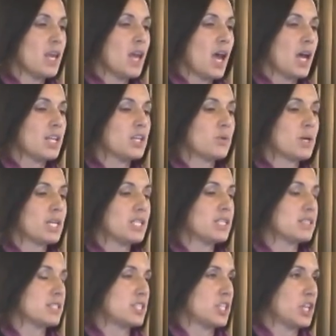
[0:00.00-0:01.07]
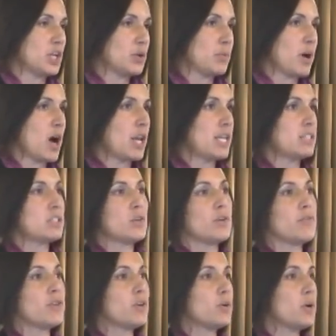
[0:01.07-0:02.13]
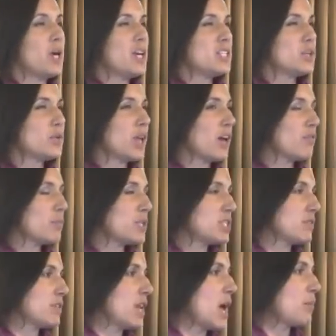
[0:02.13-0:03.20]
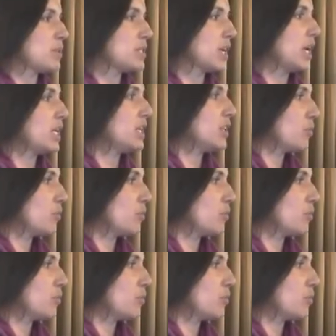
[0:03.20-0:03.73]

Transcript: And you want to listen to your body. So if you don't have much of an appetite in